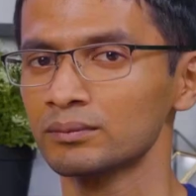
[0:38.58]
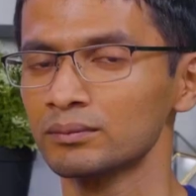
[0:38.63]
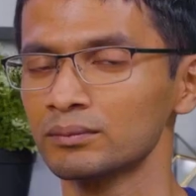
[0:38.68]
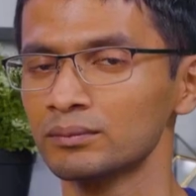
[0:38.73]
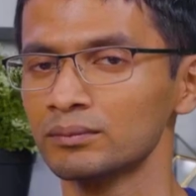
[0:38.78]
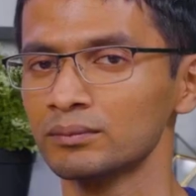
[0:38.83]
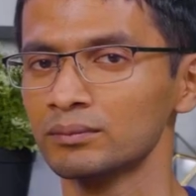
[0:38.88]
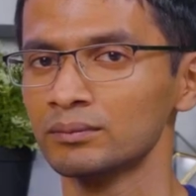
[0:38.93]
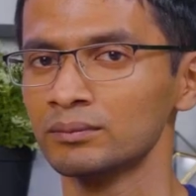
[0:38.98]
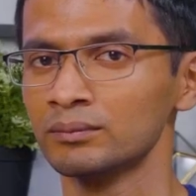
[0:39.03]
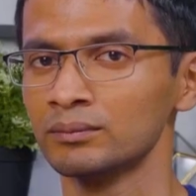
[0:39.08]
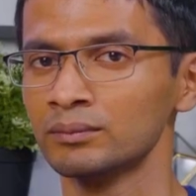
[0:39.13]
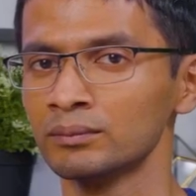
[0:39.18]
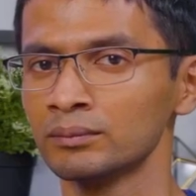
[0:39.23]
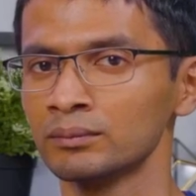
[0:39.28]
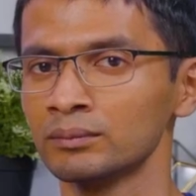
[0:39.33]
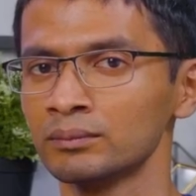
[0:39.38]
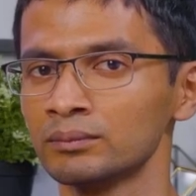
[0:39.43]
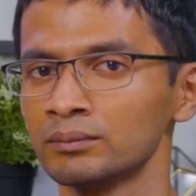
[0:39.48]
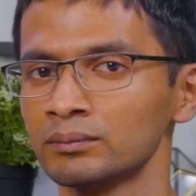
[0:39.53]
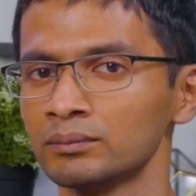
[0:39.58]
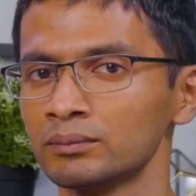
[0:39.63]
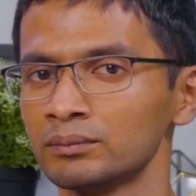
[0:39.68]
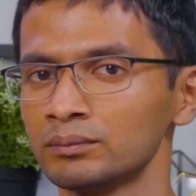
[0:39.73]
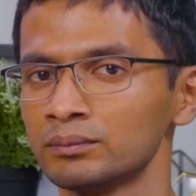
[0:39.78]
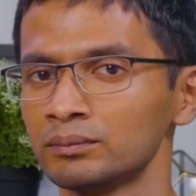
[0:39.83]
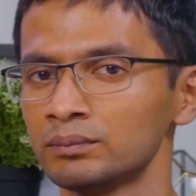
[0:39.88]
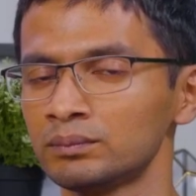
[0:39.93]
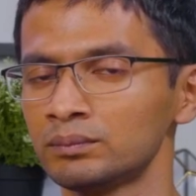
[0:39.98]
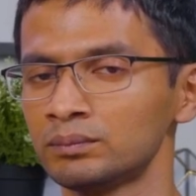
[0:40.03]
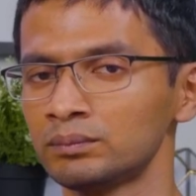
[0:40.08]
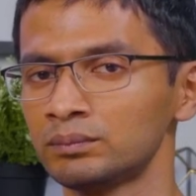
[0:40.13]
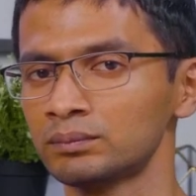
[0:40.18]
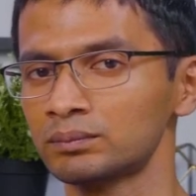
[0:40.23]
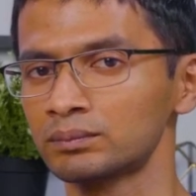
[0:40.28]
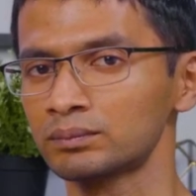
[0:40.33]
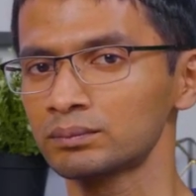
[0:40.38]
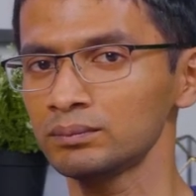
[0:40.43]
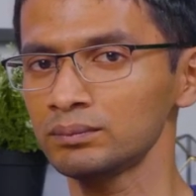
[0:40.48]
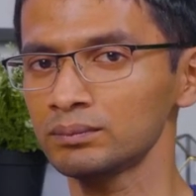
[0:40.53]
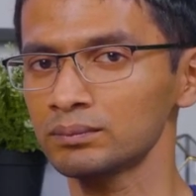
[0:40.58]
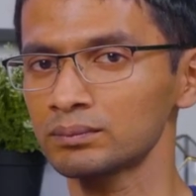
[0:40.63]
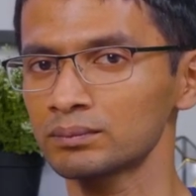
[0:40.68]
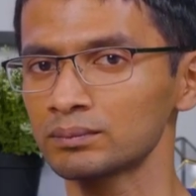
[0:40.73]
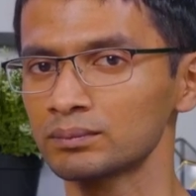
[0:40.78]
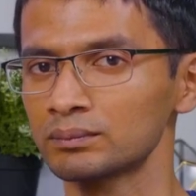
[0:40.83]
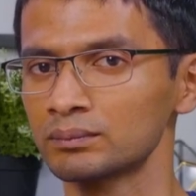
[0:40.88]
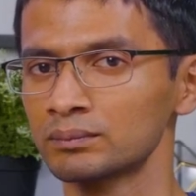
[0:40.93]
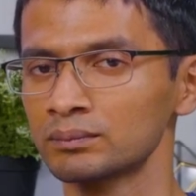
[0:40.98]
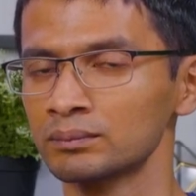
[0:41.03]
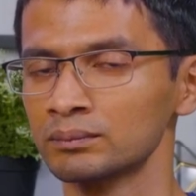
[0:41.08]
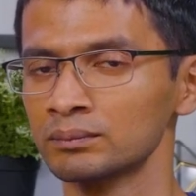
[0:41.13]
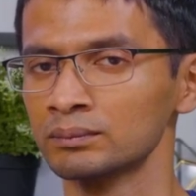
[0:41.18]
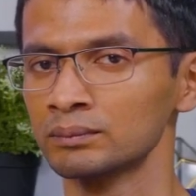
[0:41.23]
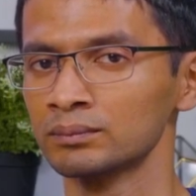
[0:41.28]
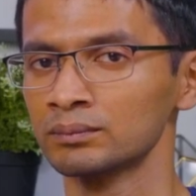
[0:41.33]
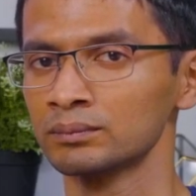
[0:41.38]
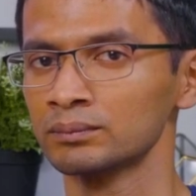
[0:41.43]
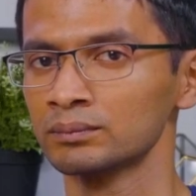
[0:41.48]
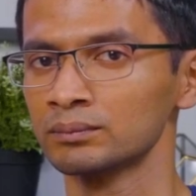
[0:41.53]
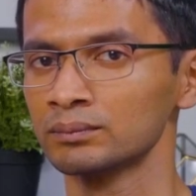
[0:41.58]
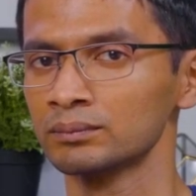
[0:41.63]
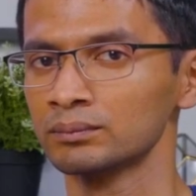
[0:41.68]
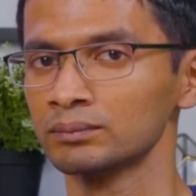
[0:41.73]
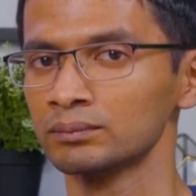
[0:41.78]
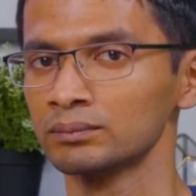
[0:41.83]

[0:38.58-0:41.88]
[no speech]